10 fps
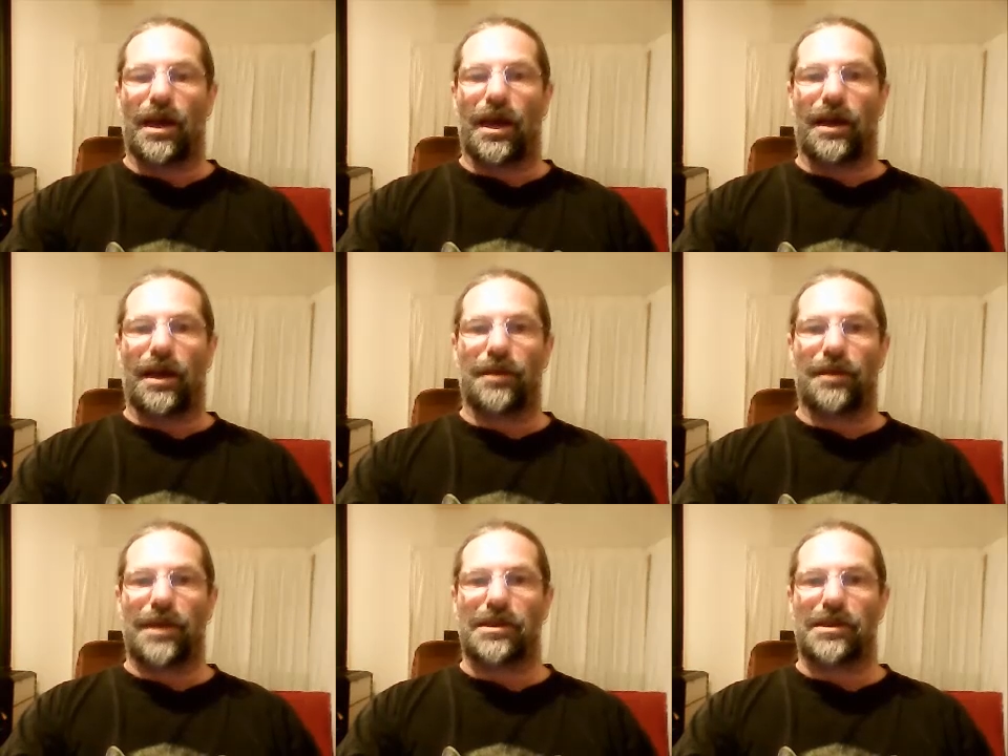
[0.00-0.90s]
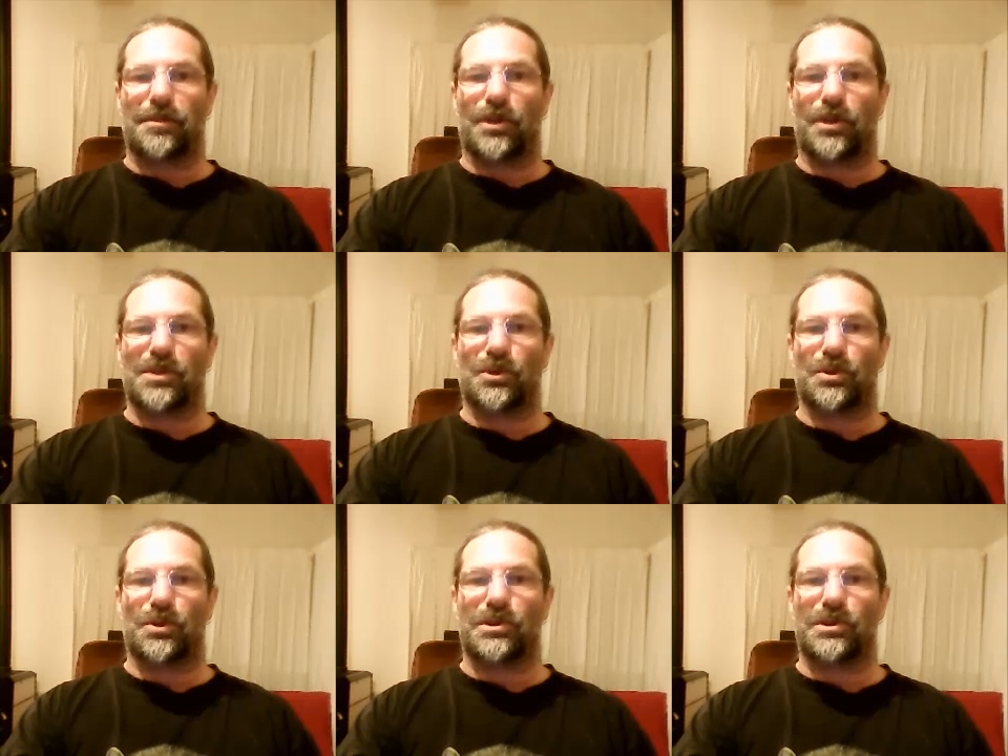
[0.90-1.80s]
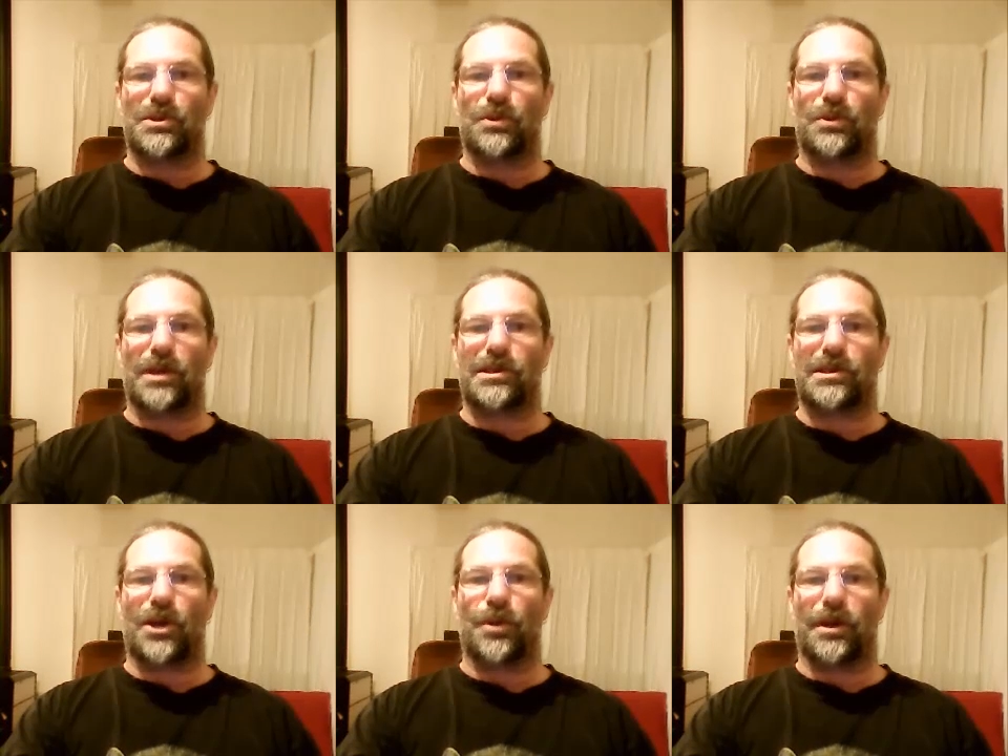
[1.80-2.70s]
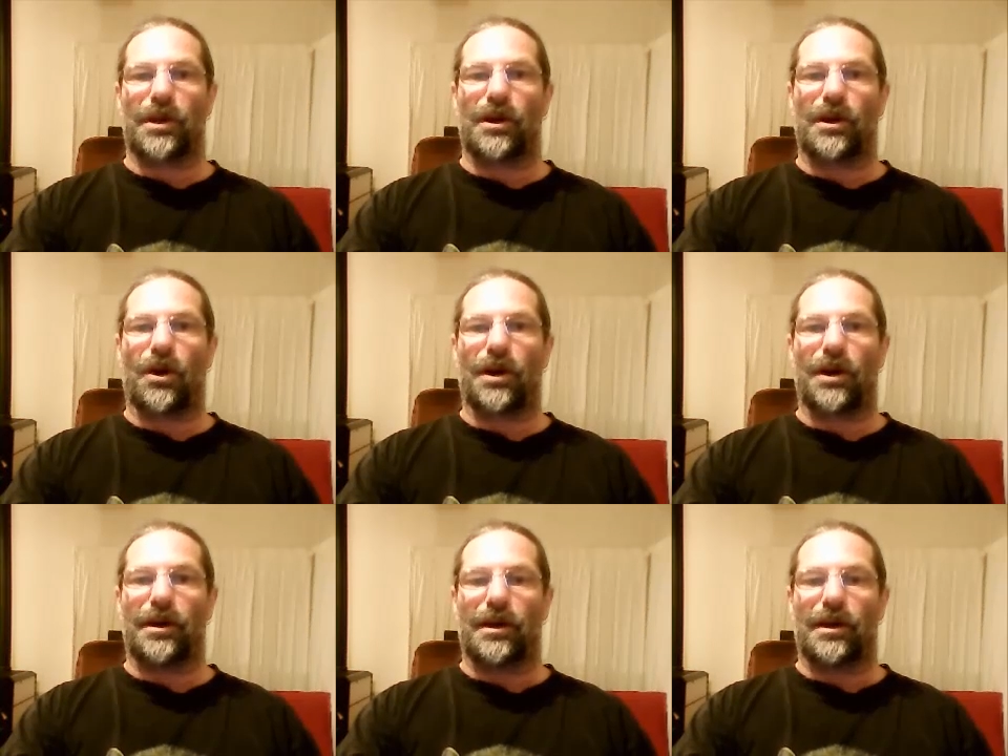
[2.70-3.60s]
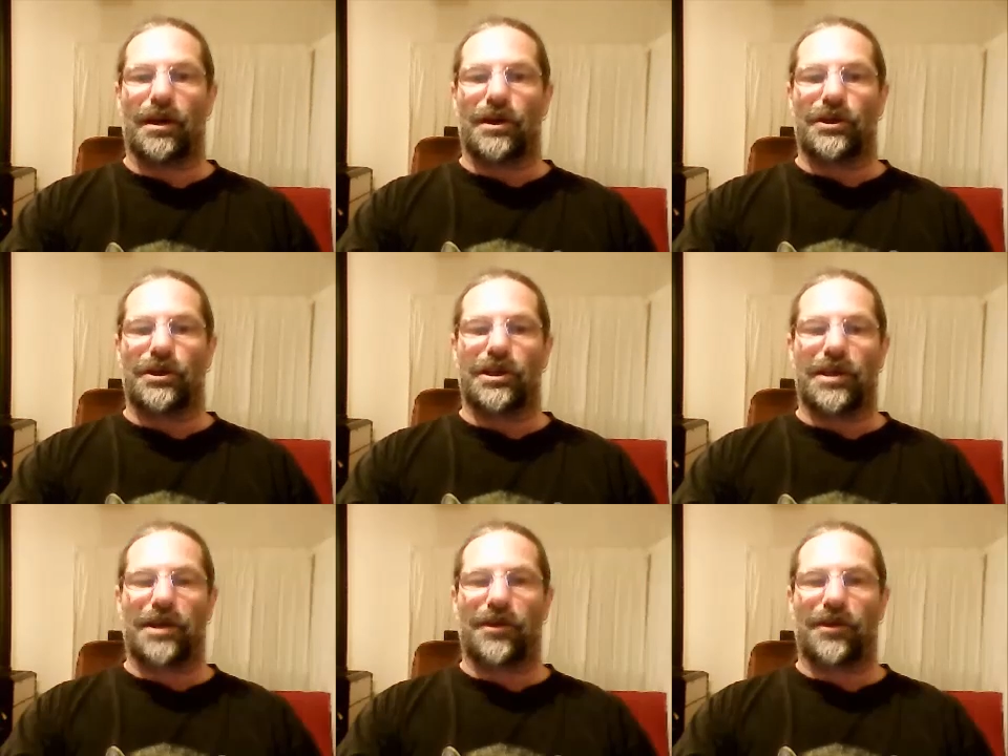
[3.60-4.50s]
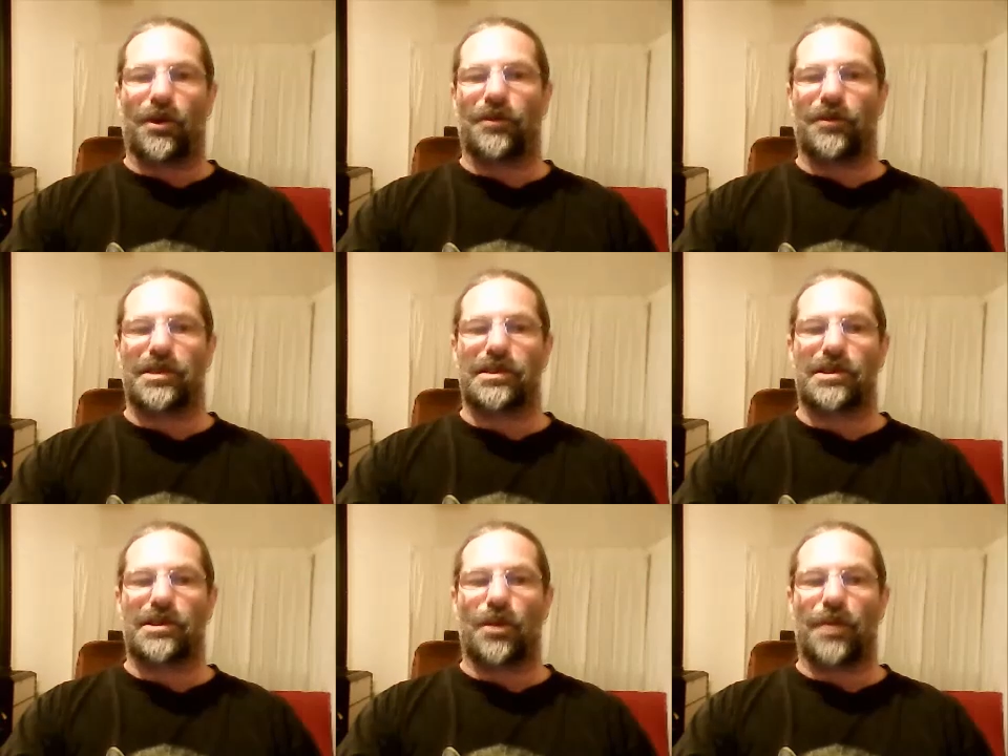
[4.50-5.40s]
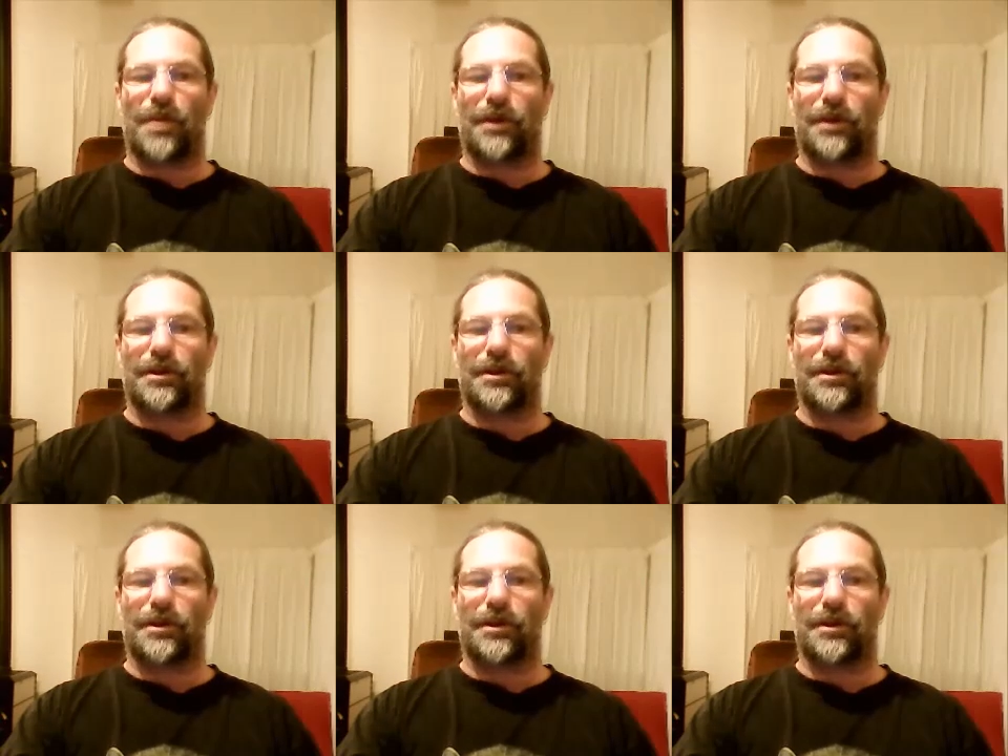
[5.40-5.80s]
and makes it impossible to install a scope in line. You need to have an offset scope mount.